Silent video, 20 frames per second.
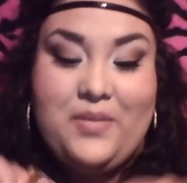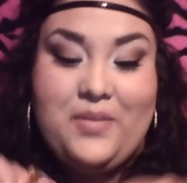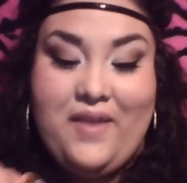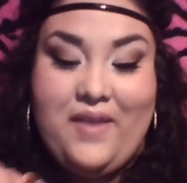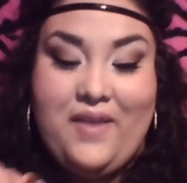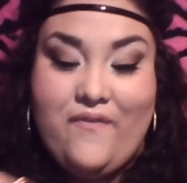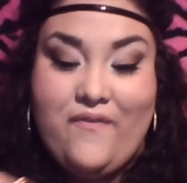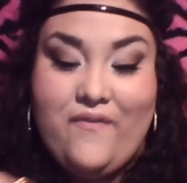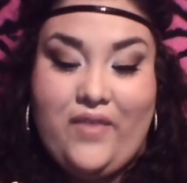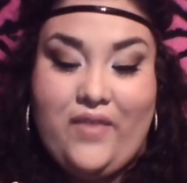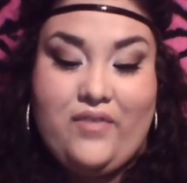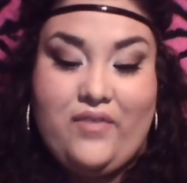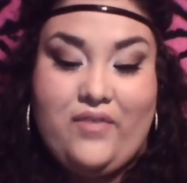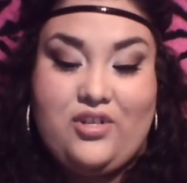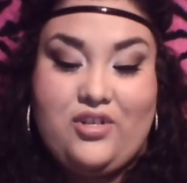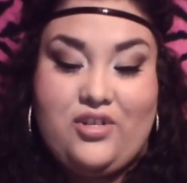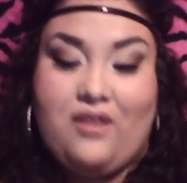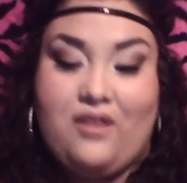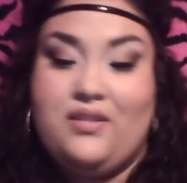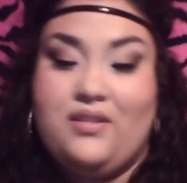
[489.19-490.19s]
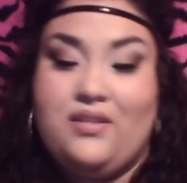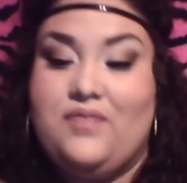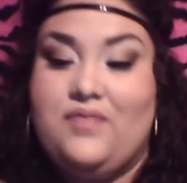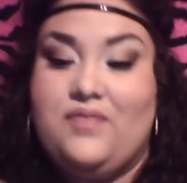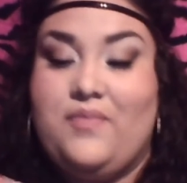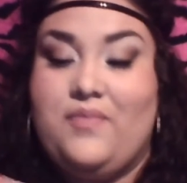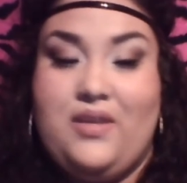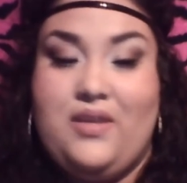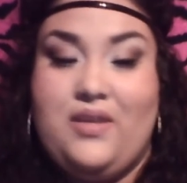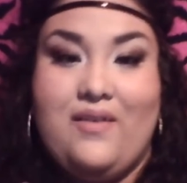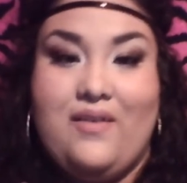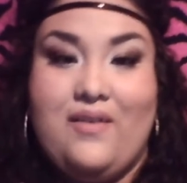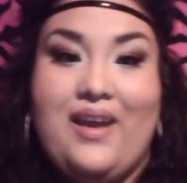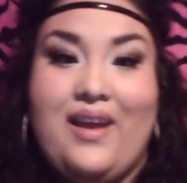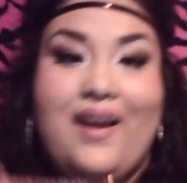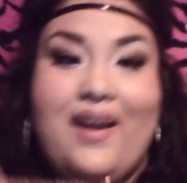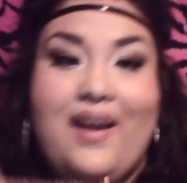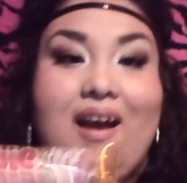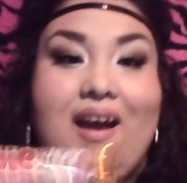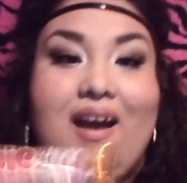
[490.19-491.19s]
are my favorite chocolates from the
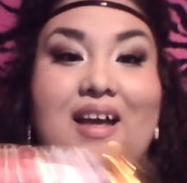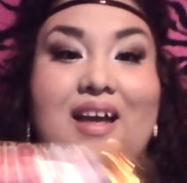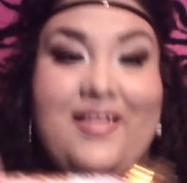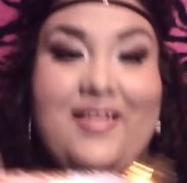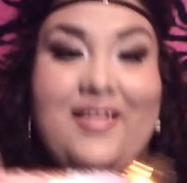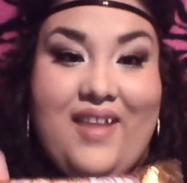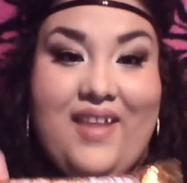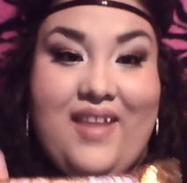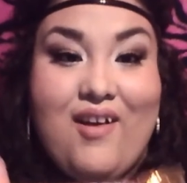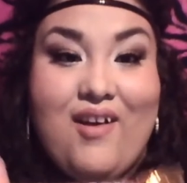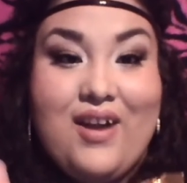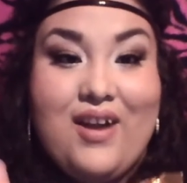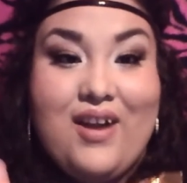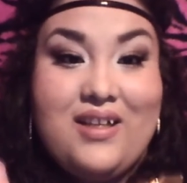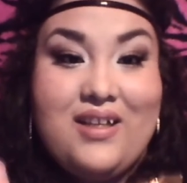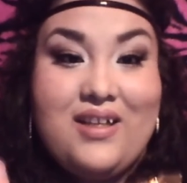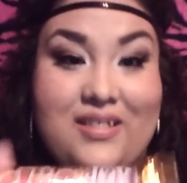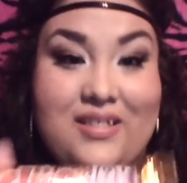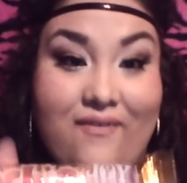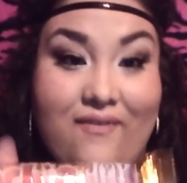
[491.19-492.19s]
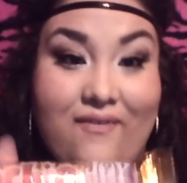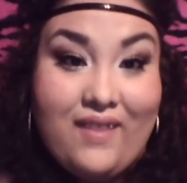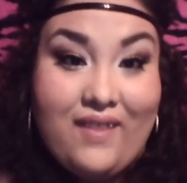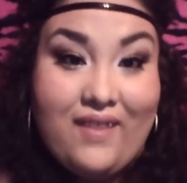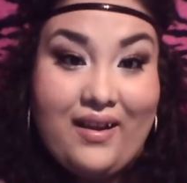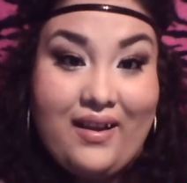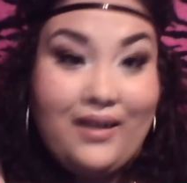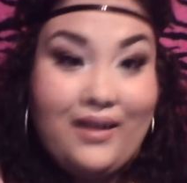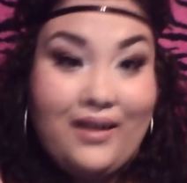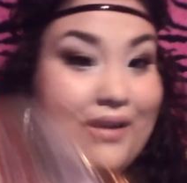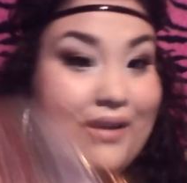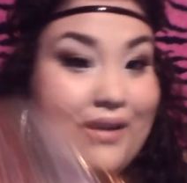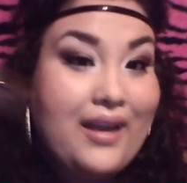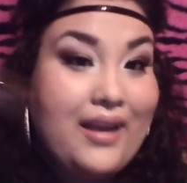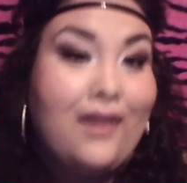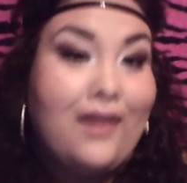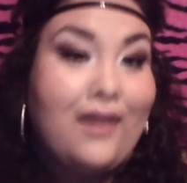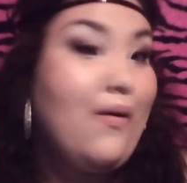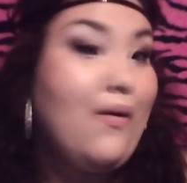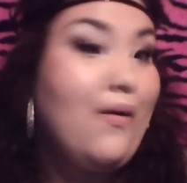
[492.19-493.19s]
UK. They are divine.
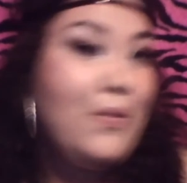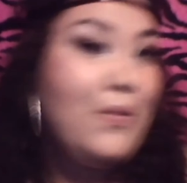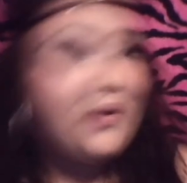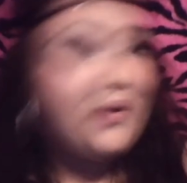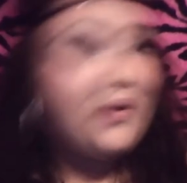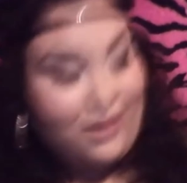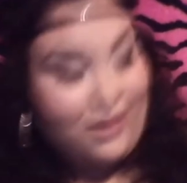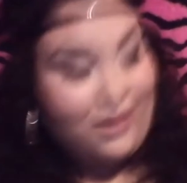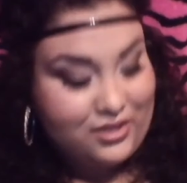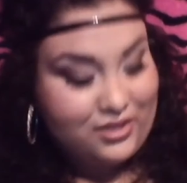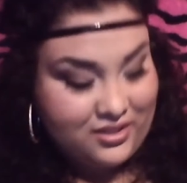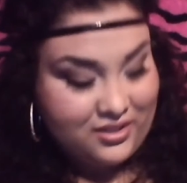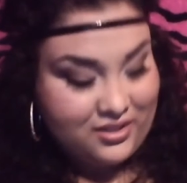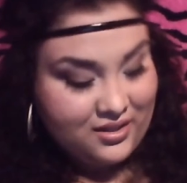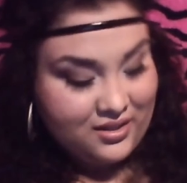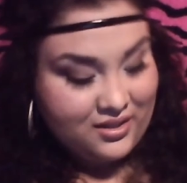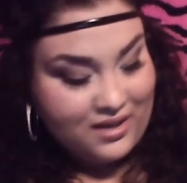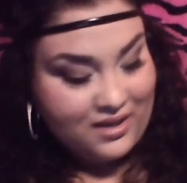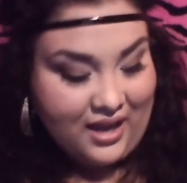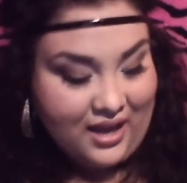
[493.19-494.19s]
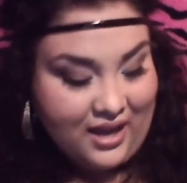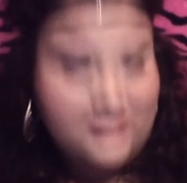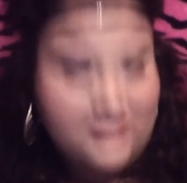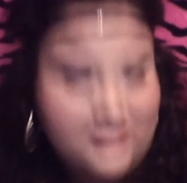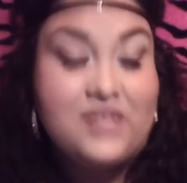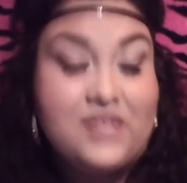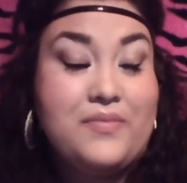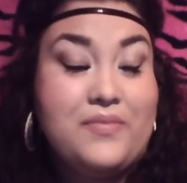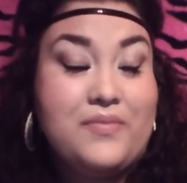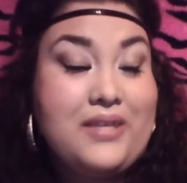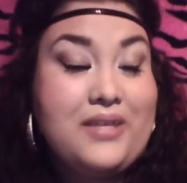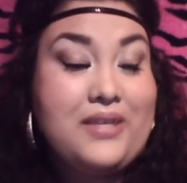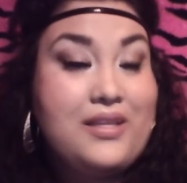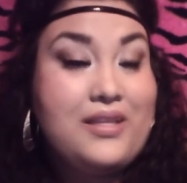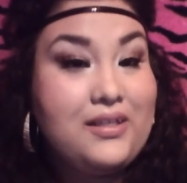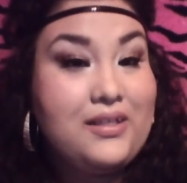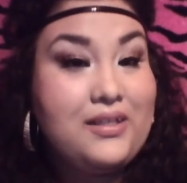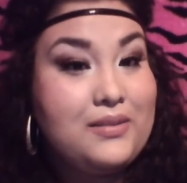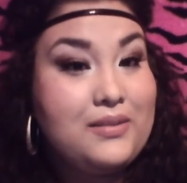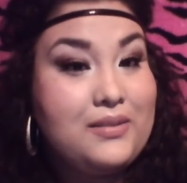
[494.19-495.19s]
Like, oh my gosh. I shouldn't even be
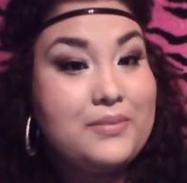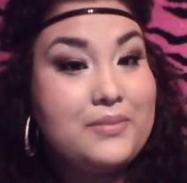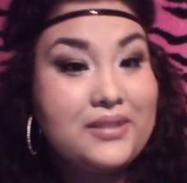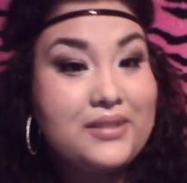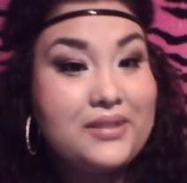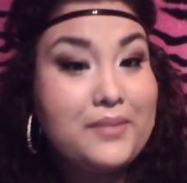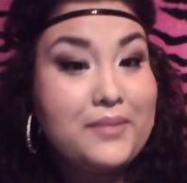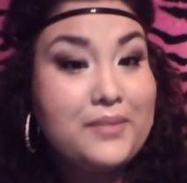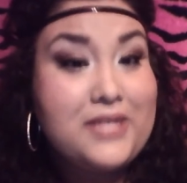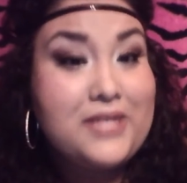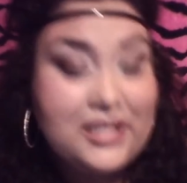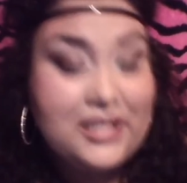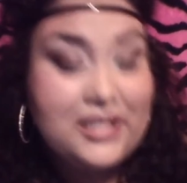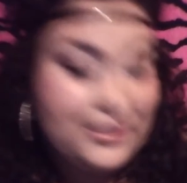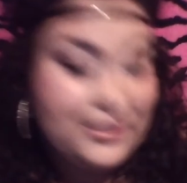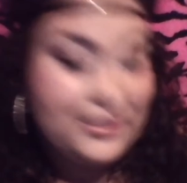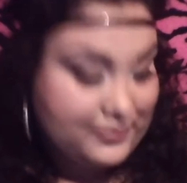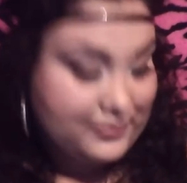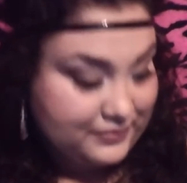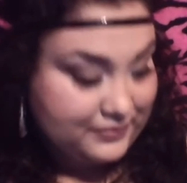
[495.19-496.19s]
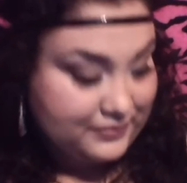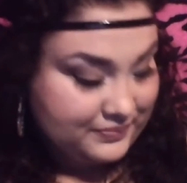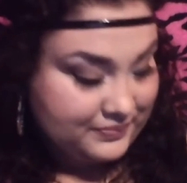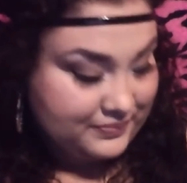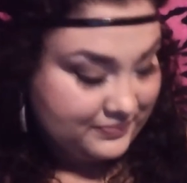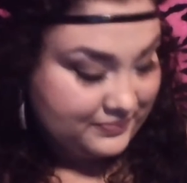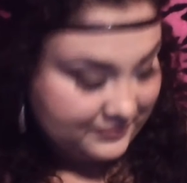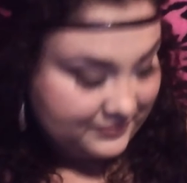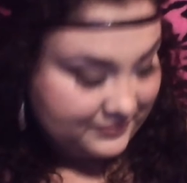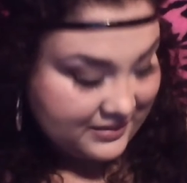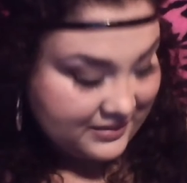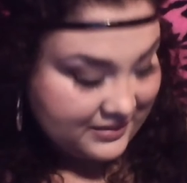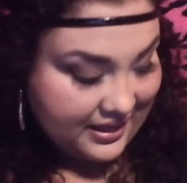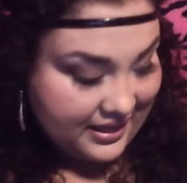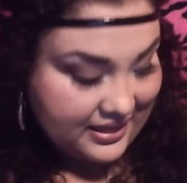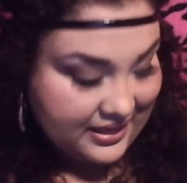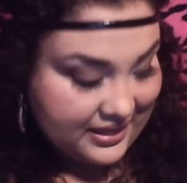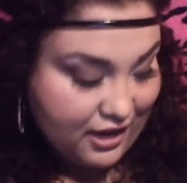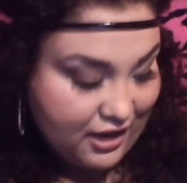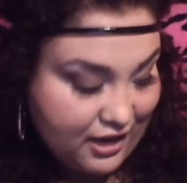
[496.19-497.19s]
eating them, but let me tell you,
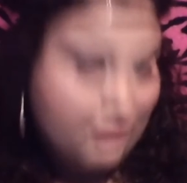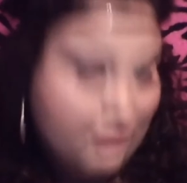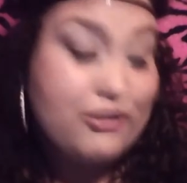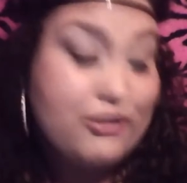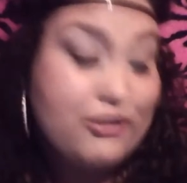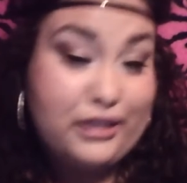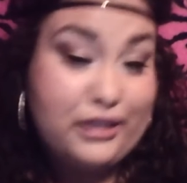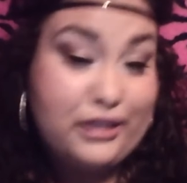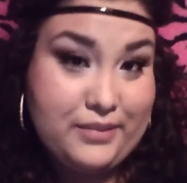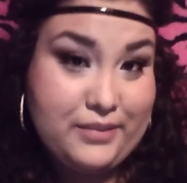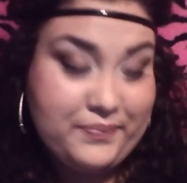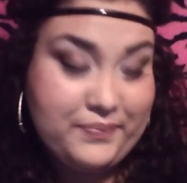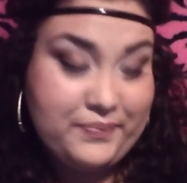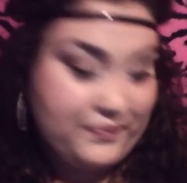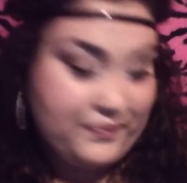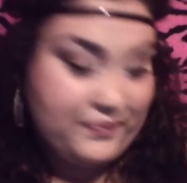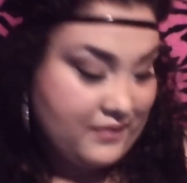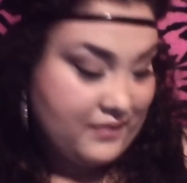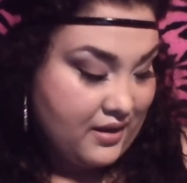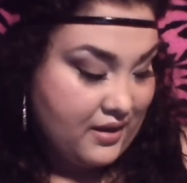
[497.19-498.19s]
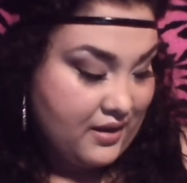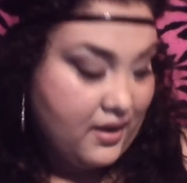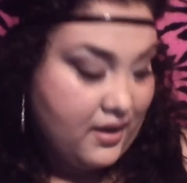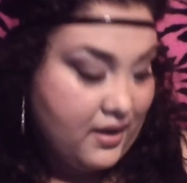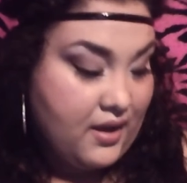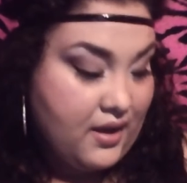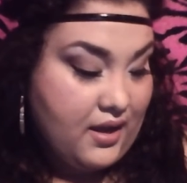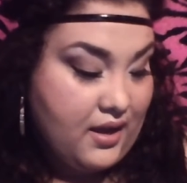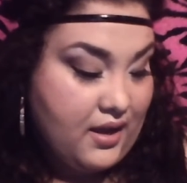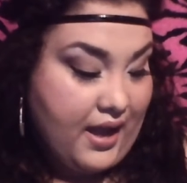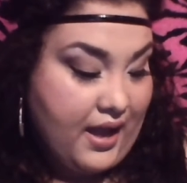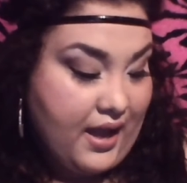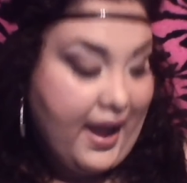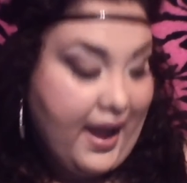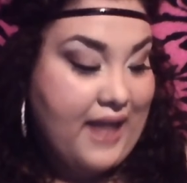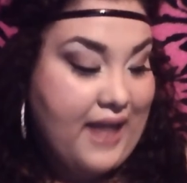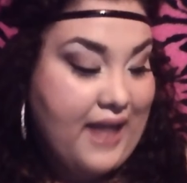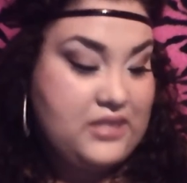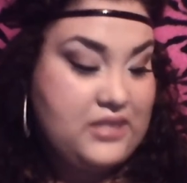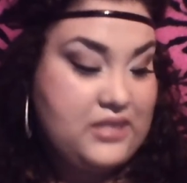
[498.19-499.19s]
they are good. I
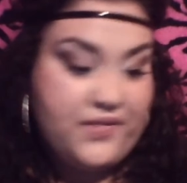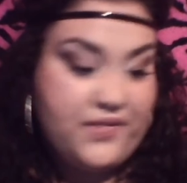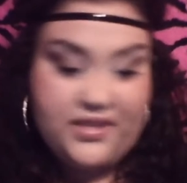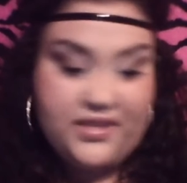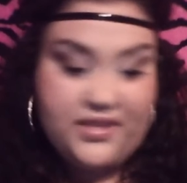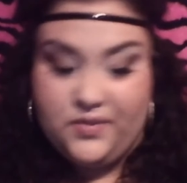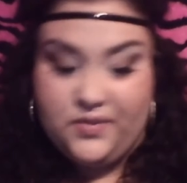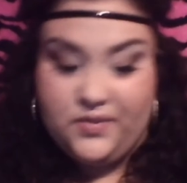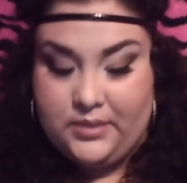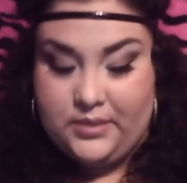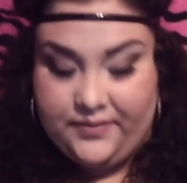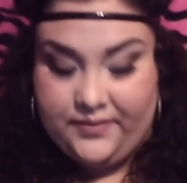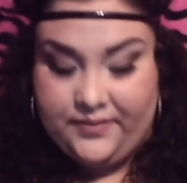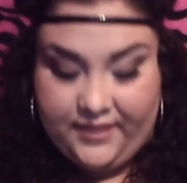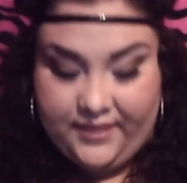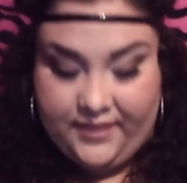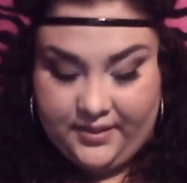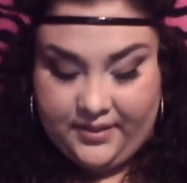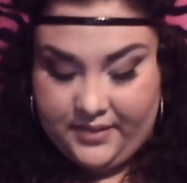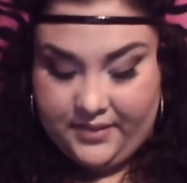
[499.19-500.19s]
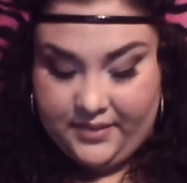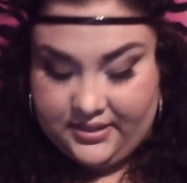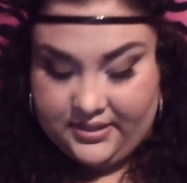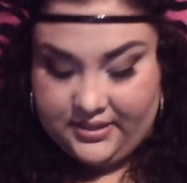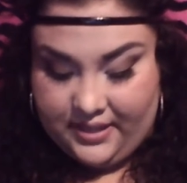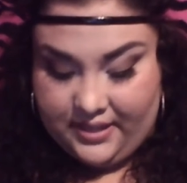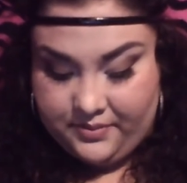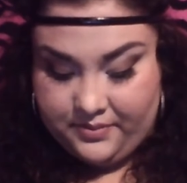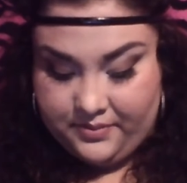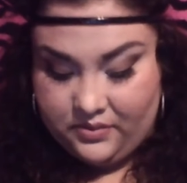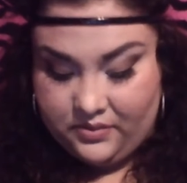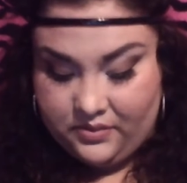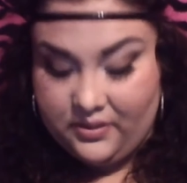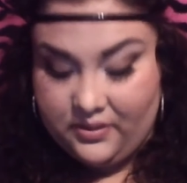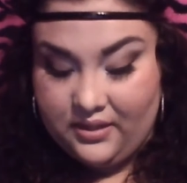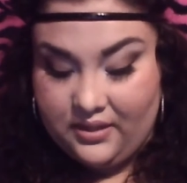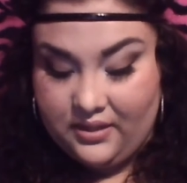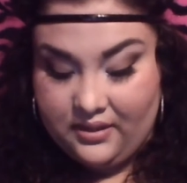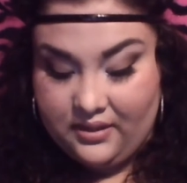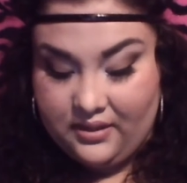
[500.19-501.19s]
asked for these specifically because I
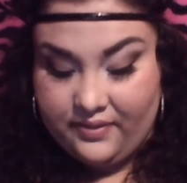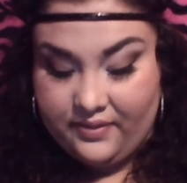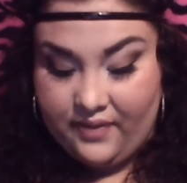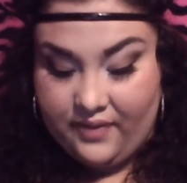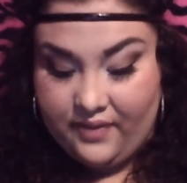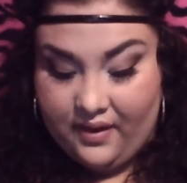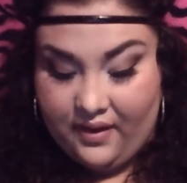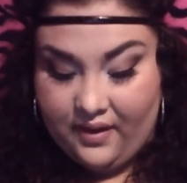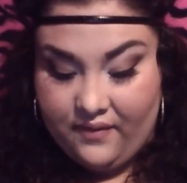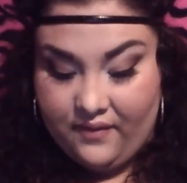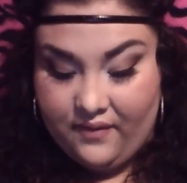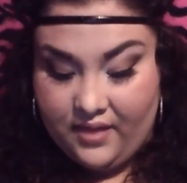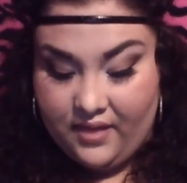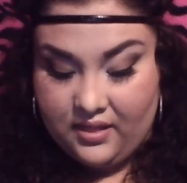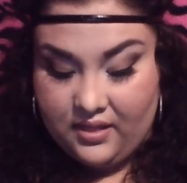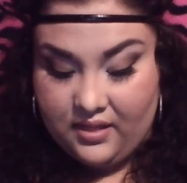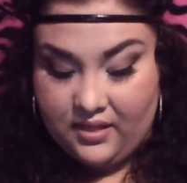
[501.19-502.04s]
absolutely love